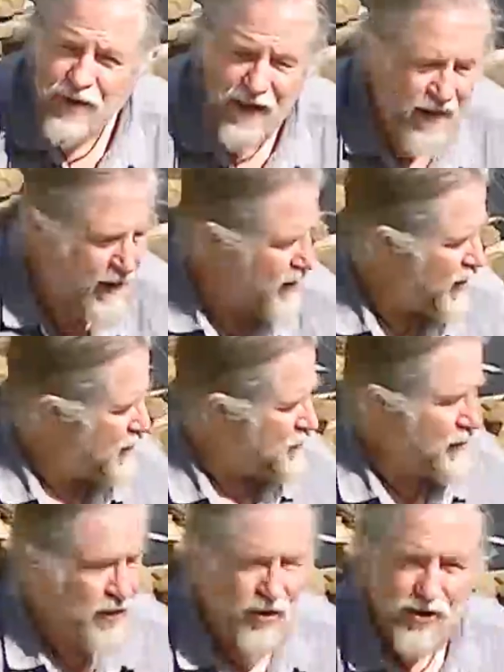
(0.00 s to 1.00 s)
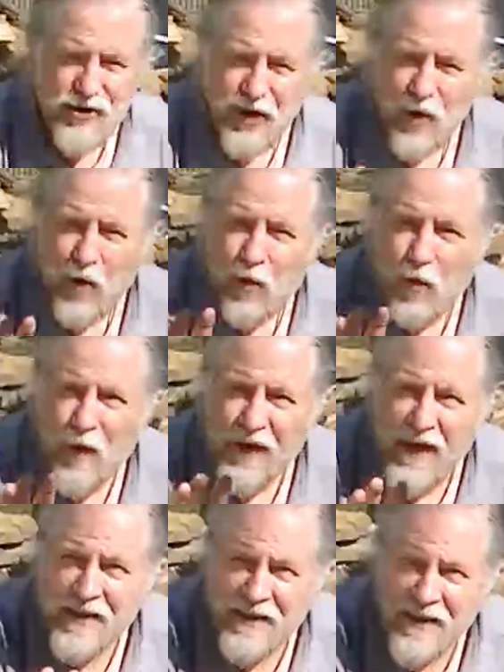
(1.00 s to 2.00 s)
there, because
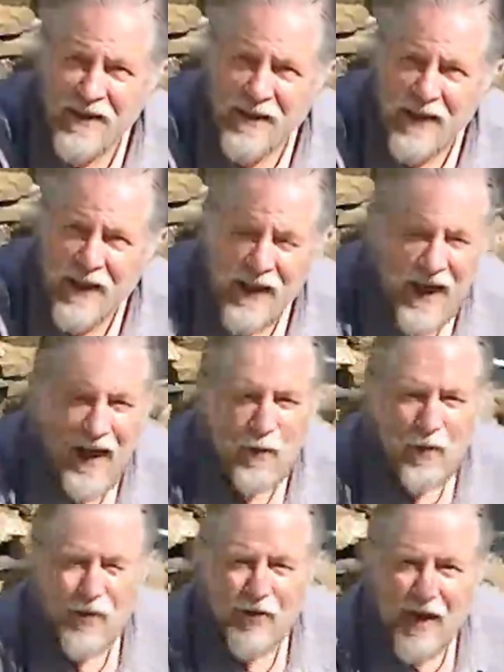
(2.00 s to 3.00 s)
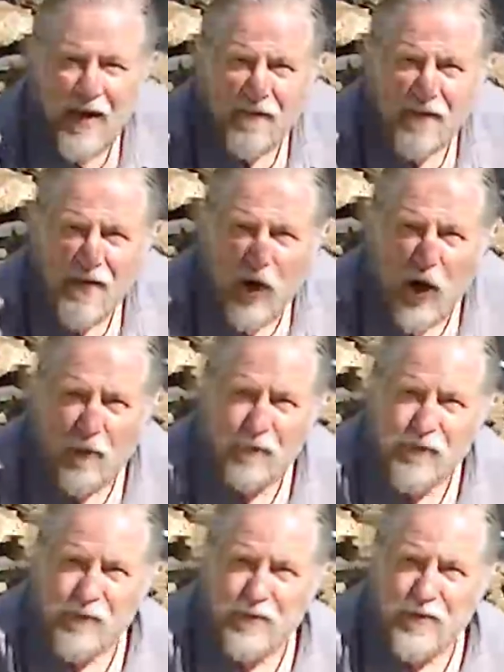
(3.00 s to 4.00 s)
when I sit there, I want to have the
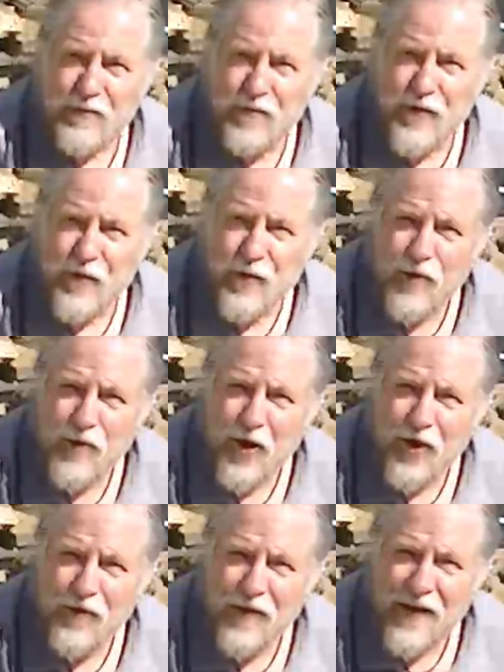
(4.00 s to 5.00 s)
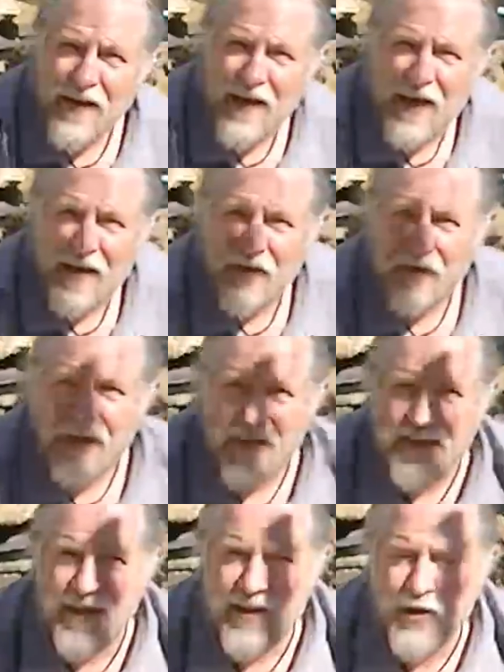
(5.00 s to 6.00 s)
optimum view over here. So
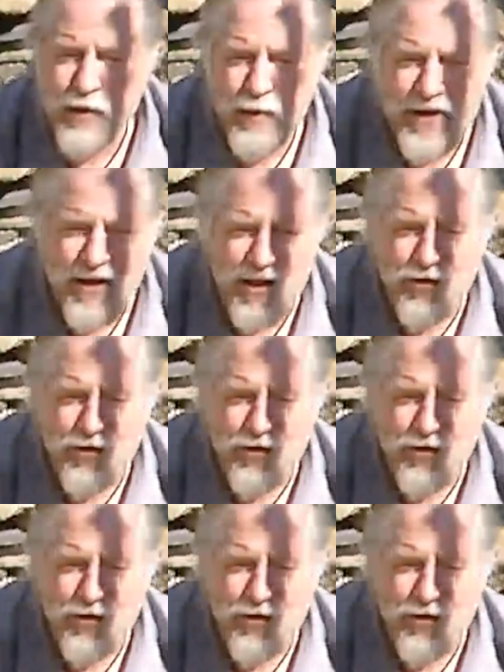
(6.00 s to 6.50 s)
things like this windy